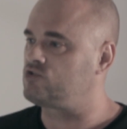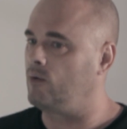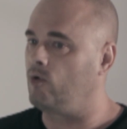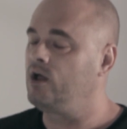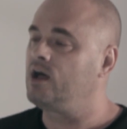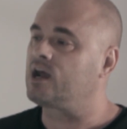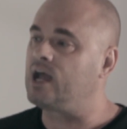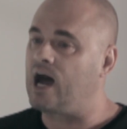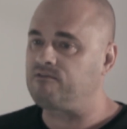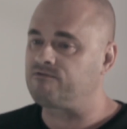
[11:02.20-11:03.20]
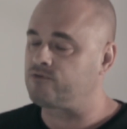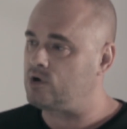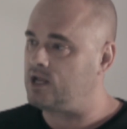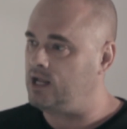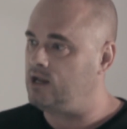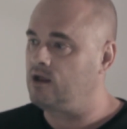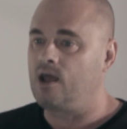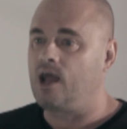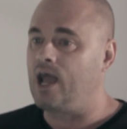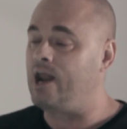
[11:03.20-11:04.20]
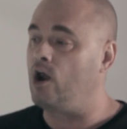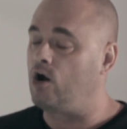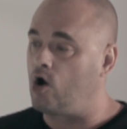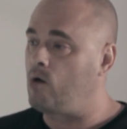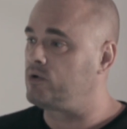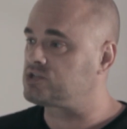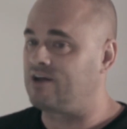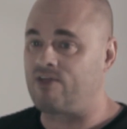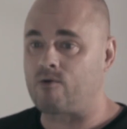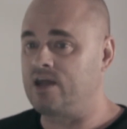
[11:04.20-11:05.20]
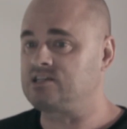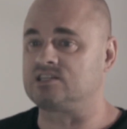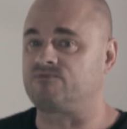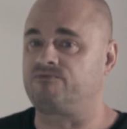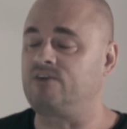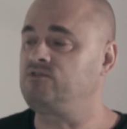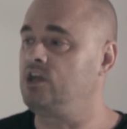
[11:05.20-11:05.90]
trouble, got free, and almost, if that race is 50